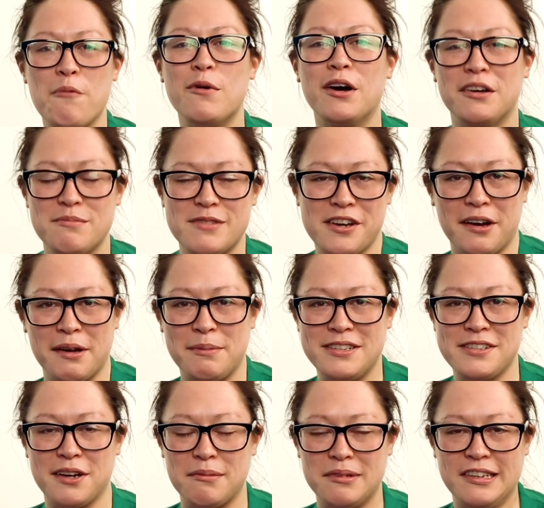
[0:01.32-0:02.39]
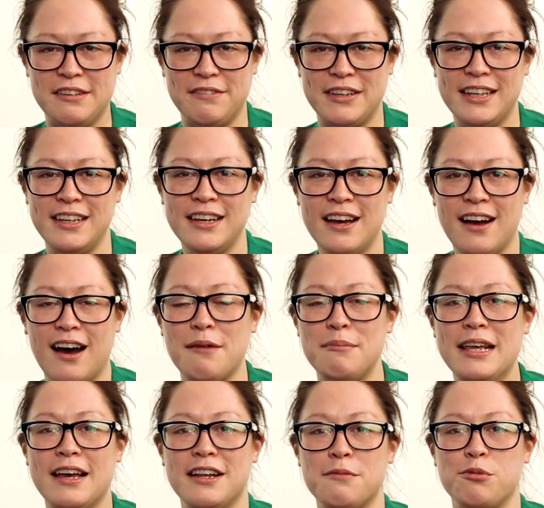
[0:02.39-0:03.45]
and welcome to IB Times TV. I'm
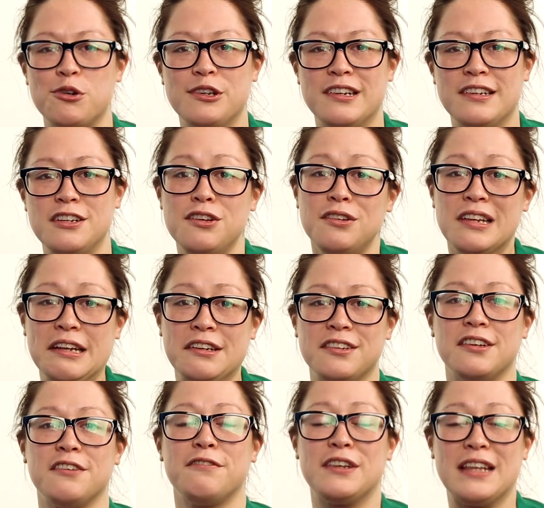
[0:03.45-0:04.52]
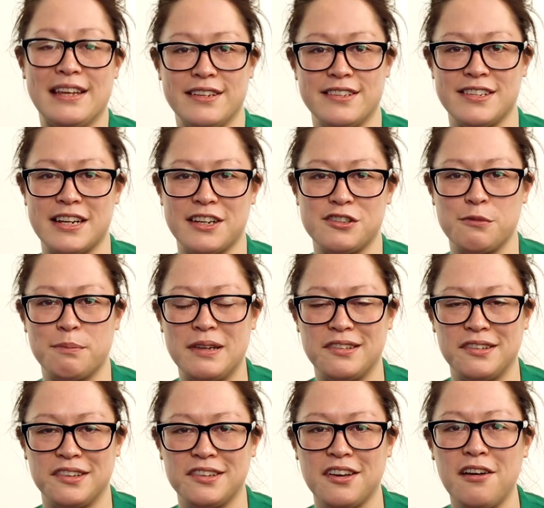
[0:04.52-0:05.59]
Leanna Brinded, news editor for the International
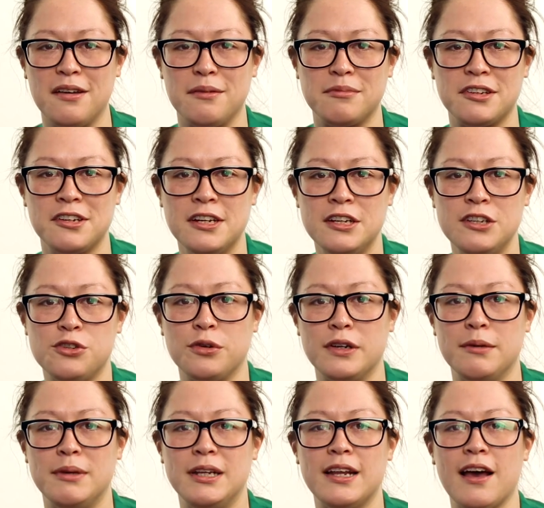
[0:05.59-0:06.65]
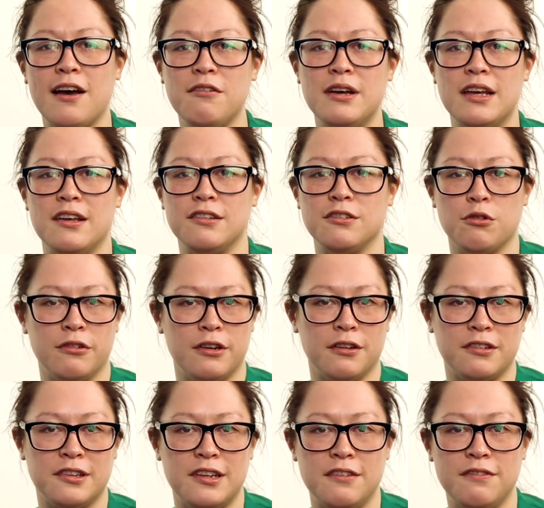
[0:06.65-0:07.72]
Business Times. Joining me now is Auriol
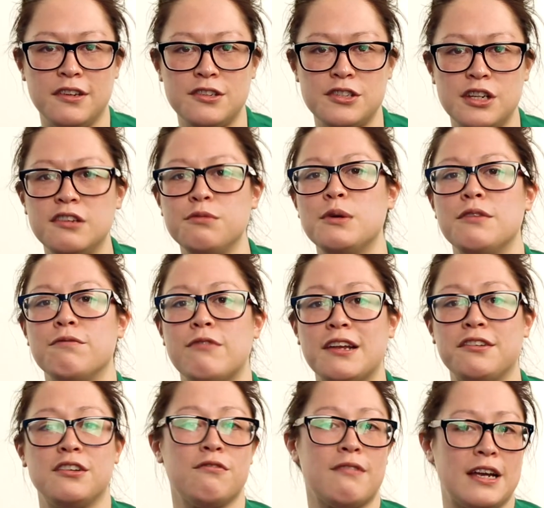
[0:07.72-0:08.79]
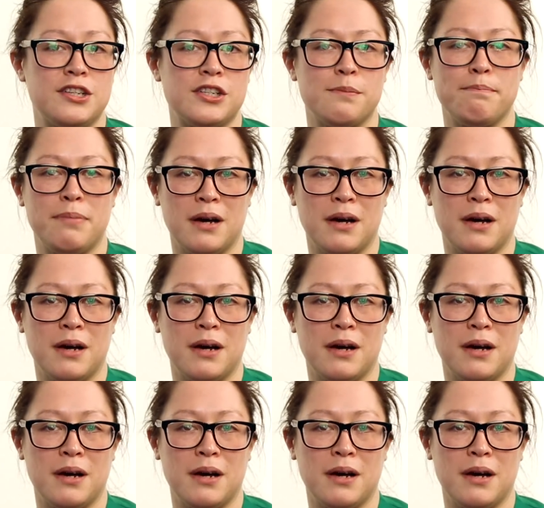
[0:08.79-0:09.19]
Stevens. She's with Restoration